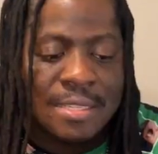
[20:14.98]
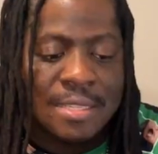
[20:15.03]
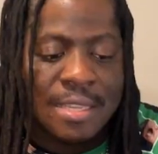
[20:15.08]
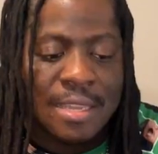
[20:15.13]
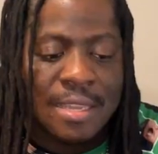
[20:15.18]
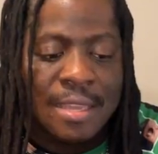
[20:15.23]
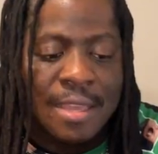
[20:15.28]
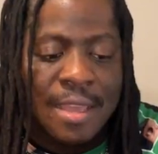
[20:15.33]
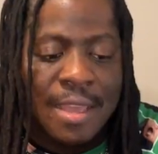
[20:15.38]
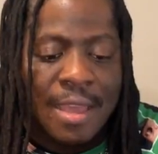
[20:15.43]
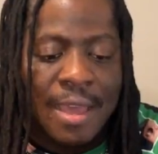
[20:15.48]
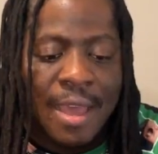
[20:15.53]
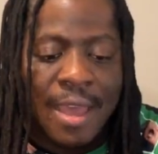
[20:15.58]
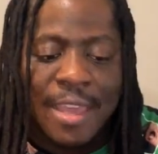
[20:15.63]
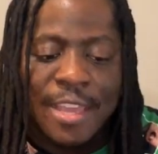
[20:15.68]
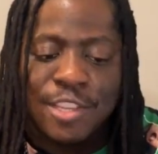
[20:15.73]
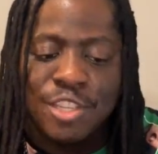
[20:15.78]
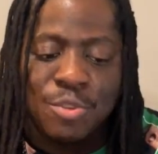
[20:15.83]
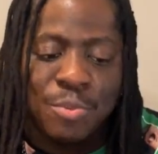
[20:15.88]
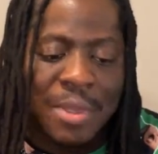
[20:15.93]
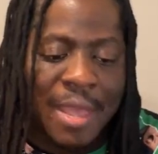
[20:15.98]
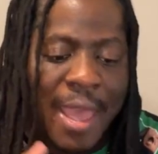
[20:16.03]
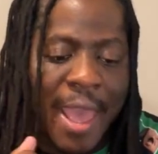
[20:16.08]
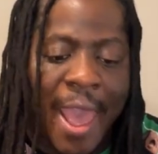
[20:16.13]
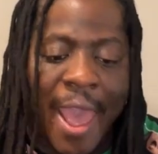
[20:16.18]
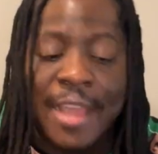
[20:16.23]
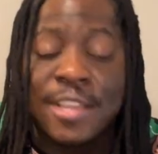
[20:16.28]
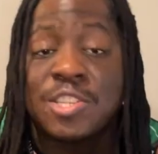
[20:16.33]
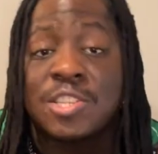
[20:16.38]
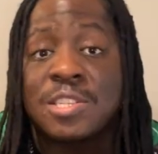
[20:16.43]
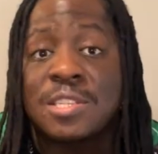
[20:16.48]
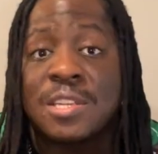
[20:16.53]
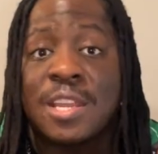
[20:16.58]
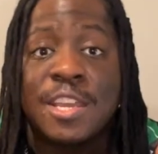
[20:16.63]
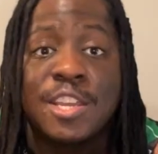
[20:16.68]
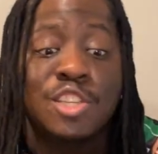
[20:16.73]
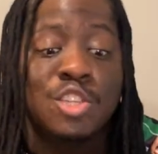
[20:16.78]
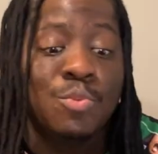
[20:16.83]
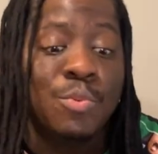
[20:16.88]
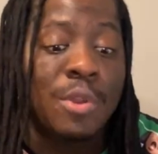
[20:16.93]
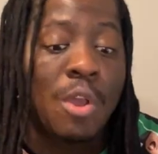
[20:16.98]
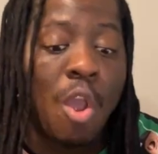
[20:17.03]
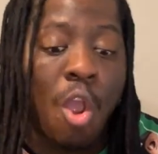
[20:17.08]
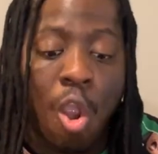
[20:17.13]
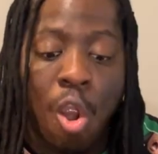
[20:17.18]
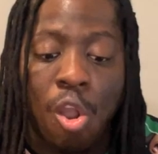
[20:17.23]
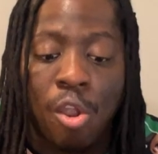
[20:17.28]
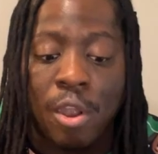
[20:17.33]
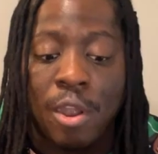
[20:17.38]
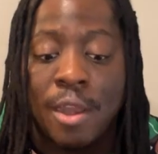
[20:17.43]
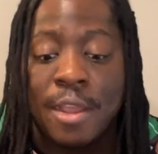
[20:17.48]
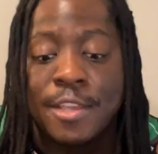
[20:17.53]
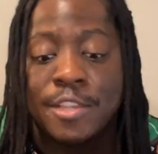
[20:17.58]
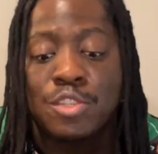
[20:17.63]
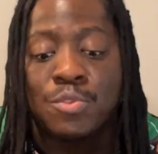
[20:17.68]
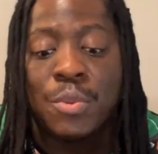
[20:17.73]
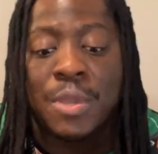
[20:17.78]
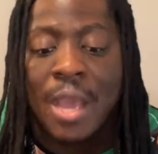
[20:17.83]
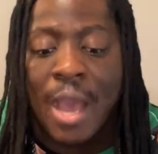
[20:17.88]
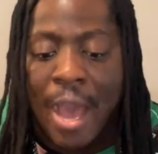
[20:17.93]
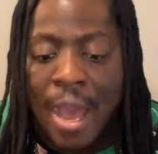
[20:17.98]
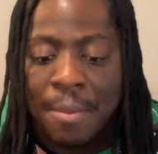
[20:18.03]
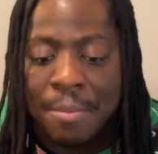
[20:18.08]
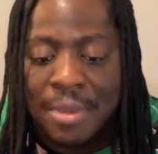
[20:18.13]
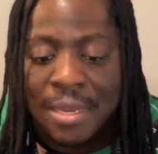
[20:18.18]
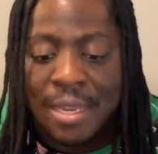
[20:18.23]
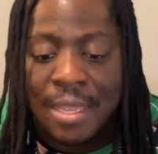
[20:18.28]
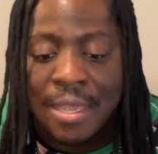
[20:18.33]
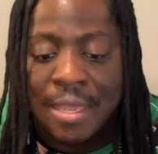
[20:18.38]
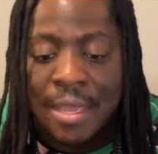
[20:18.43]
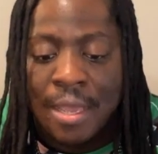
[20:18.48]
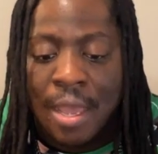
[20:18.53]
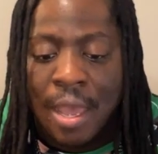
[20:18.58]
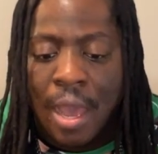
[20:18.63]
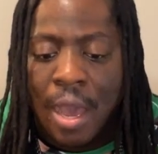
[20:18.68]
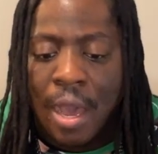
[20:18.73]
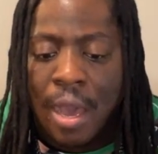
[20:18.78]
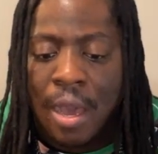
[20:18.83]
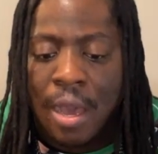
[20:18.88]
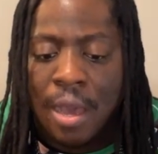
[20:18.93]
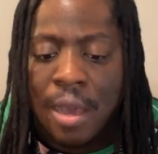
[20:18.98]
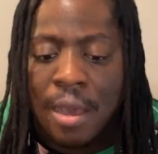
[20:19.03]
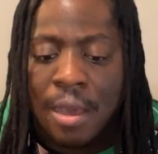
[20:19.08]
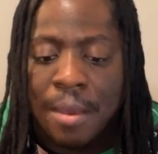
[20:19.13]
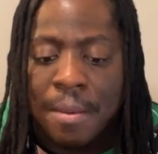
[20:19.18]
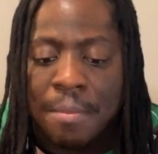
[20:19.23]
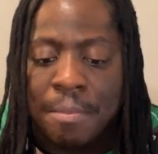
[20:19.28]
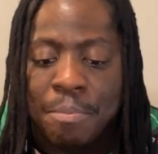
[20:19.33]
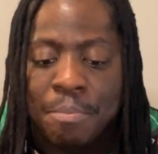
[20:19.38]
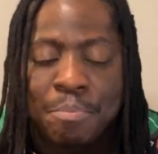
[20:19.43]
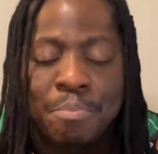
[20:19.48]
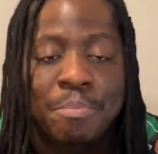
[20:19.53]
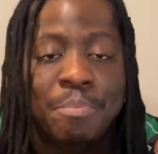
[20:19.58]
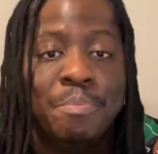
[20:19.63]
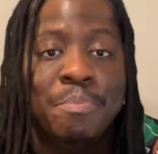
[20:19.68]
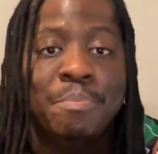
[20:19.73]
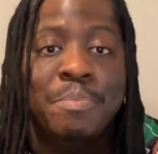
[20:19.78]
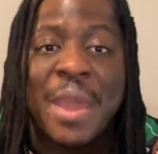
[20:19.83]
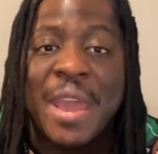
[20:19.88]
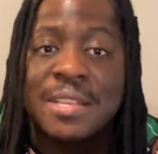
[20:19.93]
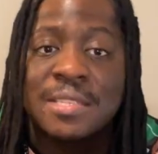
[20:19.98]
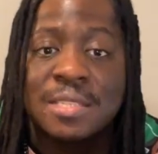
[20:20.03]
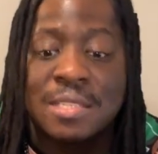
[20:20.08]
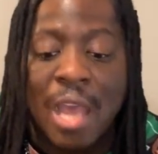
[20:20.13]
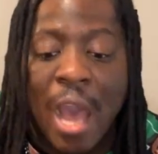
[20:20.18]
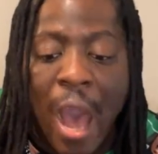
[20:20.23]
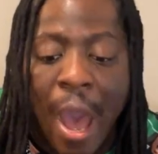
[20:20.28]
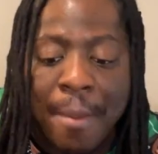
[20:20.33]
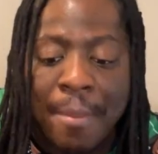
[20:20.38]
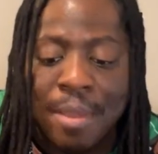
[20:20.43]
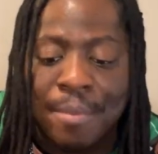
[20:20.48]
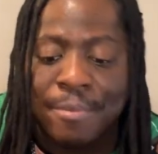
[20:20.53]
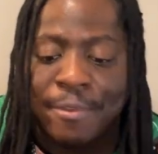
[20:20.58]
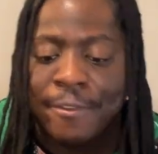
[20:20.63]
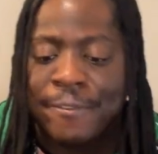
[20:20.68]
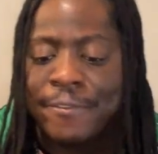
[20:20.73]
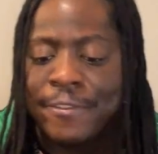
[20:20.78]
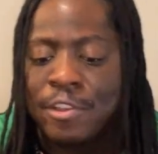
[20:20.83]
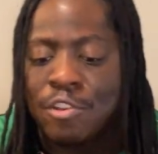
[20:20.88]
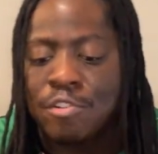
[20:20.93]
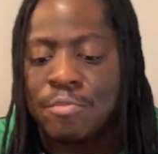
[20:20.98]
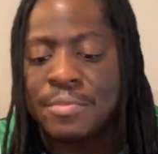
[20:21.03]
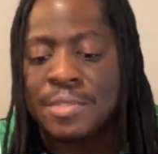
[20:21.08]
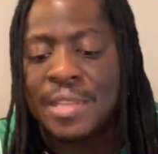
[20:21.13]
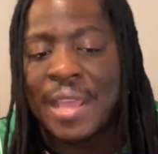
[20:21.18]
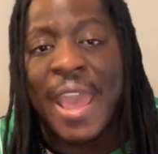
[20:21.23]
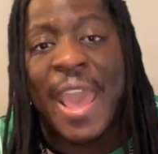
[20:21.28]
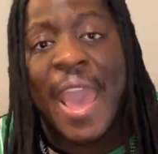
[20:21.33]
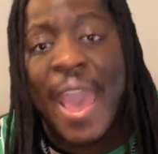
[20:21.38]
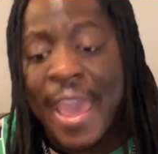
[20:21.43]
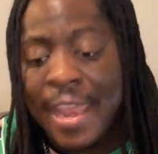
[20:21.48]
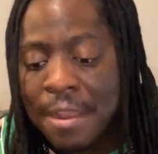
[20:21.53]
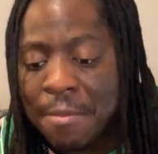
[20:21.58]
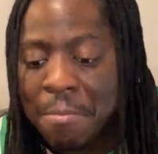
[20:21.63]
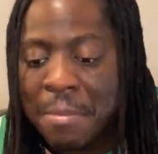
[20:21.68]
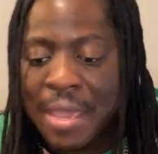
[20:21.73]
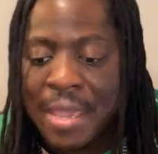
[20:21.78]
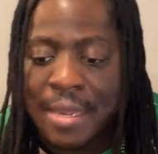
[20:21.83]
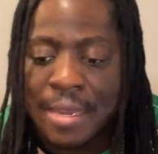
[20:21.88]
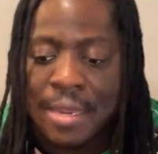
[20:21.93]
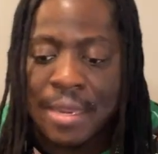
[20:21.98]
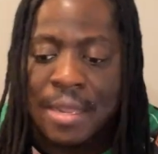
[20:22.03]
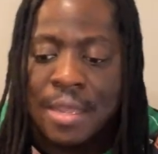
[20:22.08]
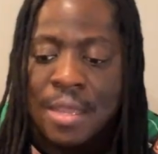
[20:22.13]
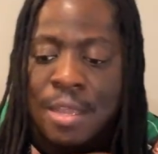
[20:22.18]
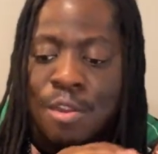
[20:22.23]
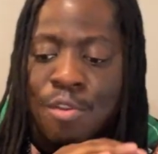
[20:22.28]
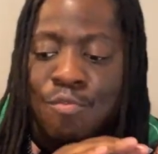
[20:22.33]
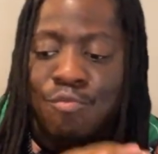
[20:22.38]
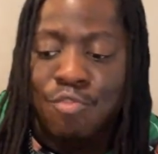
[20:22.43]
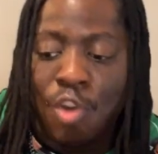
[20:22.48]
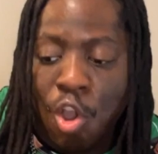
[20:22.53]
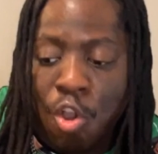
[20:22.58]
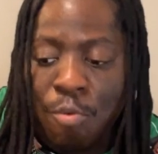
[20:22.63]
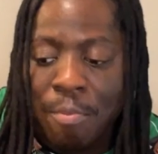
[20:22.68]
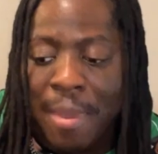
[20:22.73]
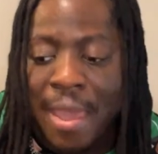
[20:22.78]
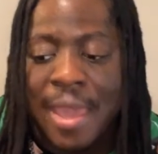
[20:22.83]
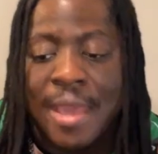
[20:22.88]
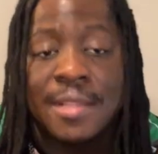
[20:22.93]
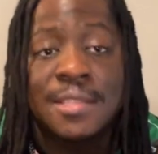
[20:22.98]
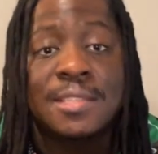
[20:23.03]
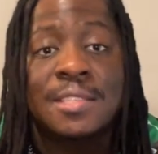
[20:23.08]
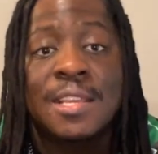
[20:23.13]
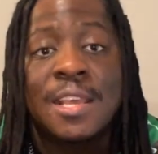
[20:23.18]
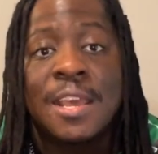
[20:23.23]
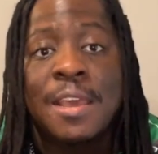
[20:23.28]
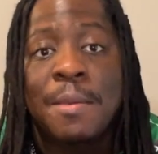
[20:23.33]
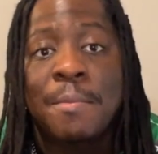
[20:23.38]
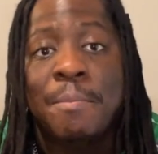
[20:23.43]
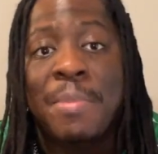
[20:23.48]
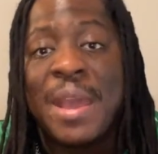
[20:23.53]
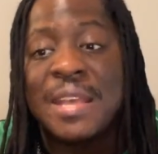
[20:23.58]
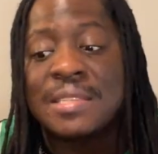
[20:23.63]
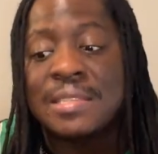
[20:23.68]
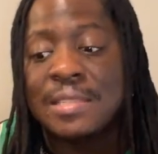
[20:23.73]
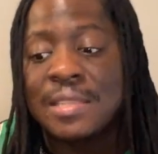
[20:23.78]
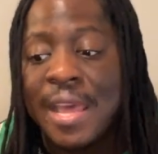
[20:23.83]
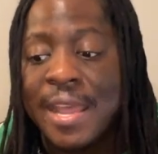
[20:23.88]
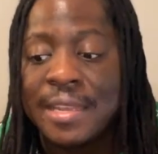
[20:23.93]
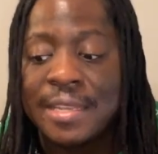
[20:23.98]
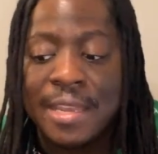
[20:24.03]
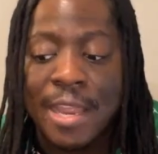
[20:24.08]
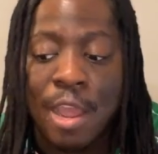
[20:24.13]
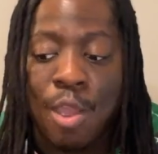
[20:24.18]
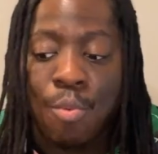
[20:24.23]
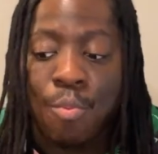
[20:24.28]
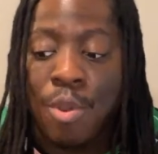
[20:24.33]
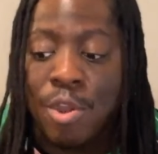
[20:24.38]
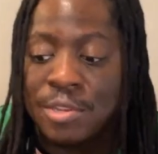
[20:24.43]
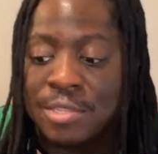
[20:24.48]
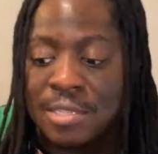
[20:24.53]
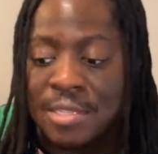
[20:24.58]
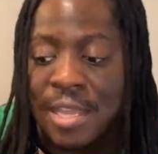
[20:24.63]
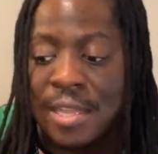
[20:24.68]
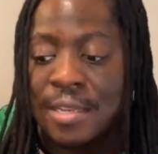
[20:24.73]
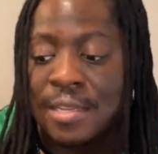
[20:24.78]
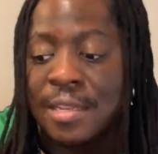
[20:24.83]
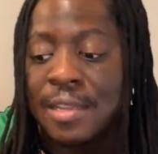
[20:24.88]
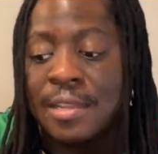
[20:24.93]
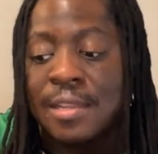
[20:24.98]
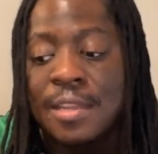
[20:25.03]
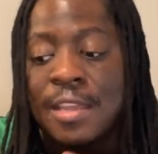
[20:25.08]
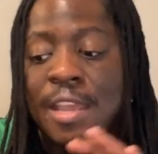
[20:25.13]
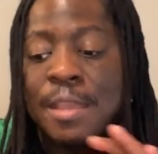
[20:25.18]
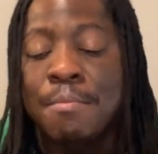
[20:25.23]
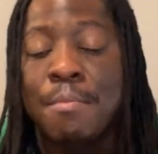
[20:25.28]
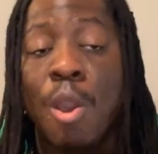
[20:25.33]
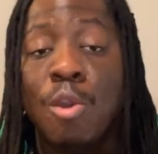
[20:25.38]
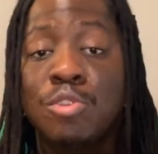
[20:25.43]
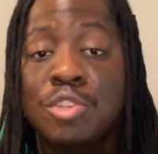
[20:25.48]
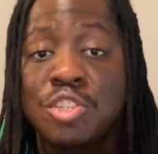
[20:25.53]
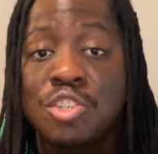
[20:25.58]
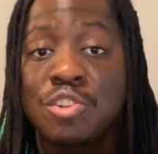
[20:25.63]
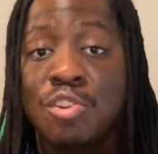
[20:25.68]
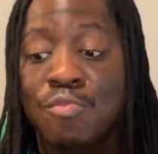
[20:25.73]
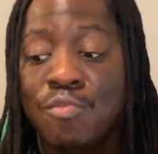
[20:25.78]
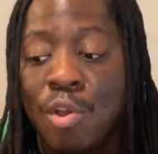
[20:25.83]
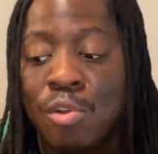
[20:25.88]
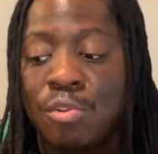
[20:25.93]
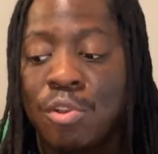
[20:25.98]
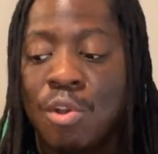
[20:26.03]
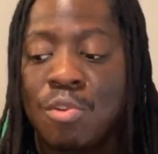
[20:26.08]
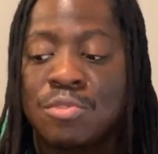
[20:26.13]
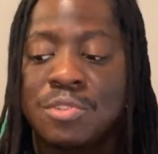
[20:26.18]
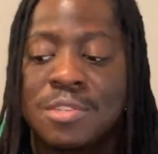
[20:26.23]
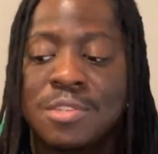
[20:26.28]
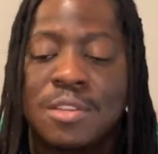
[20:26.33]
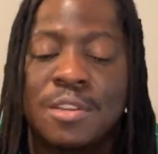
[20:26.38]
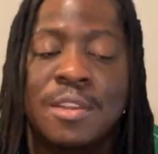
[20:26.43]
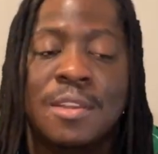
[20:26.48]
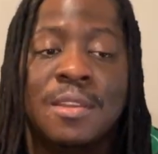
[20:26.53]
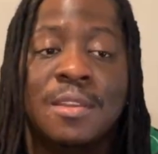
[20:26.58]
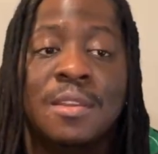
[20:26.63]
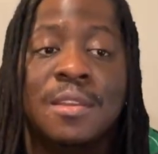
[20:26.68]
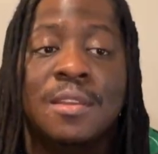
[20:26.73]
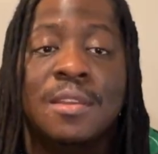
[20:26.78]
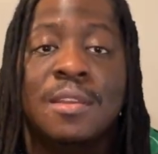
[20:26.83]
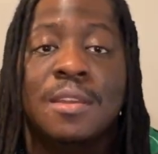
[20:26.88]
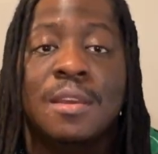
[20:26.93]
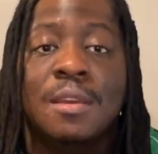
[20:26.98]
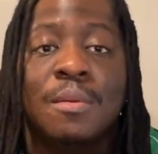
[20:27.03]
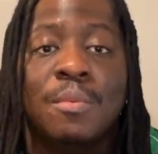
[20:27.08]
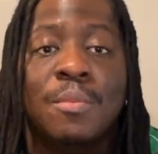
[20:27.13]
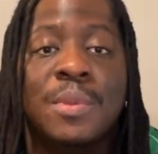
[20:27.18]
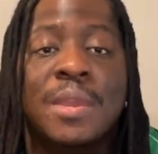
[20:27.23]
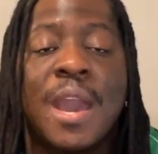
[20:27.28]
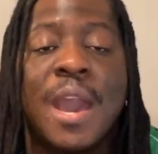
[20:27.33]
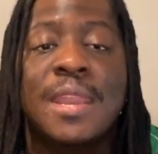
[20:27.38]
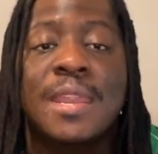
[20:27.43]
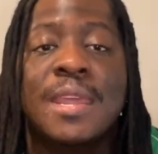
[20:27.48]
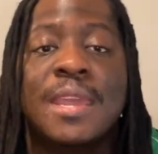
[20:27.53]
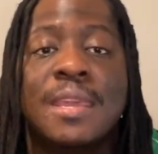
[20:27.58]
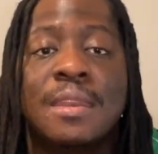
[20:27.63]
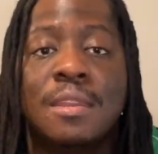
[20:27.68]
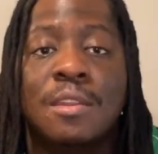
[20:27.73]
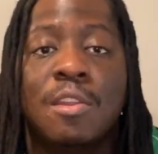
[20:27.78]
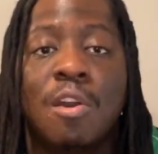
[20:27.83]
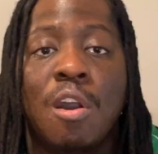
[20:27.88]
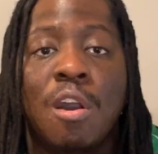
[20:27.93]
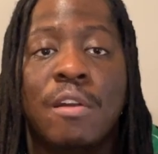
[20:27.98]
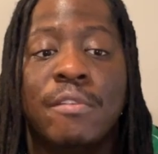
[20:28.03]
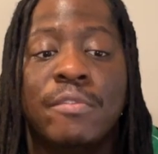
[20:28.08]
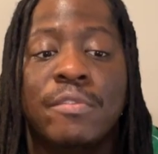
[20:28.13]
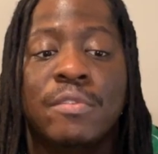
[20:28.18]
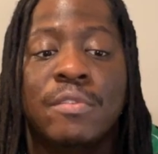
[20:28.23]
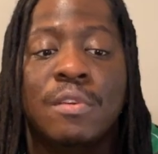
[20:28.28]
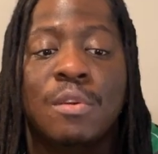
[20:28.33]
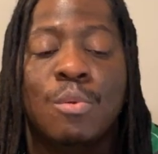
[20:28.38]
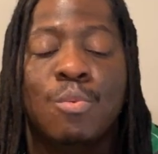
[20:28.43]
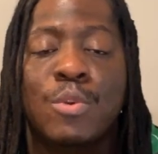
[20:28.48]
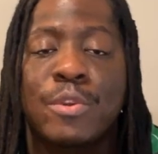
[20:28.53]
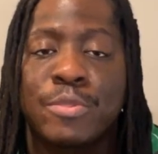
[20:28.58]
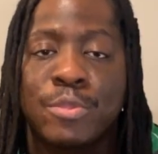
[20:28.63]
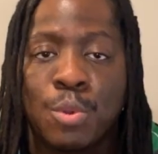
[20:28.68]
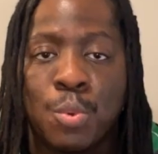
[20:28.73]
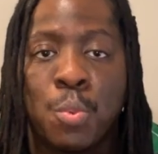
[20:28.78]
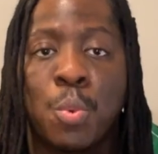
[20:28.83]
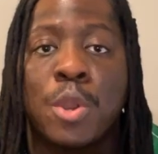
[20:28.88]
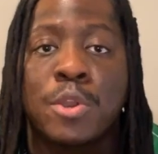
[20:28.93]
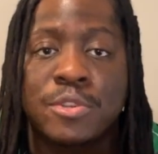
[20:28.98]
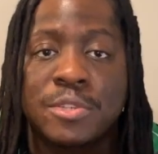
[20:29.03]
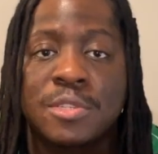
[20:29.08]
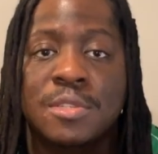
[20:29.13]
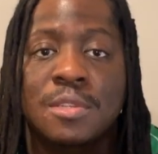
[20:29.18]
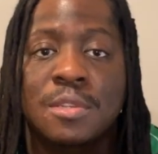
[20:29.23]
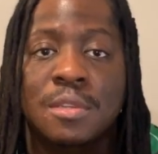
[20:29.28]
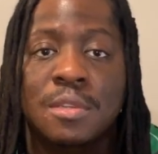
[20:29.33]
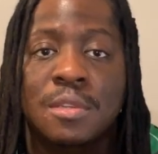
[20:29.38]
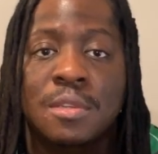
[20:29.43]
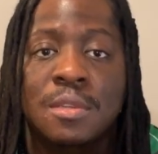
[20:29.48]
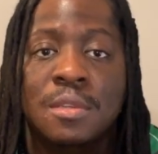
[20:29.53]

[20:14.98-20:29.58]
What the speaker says: see. I hit you with action. I hit you with horror. I hit you with comedy. Best comic book films. Animated. Romance. Best letdown. Worst letdown. Emotional roller coaster. We got to end it off with the worst.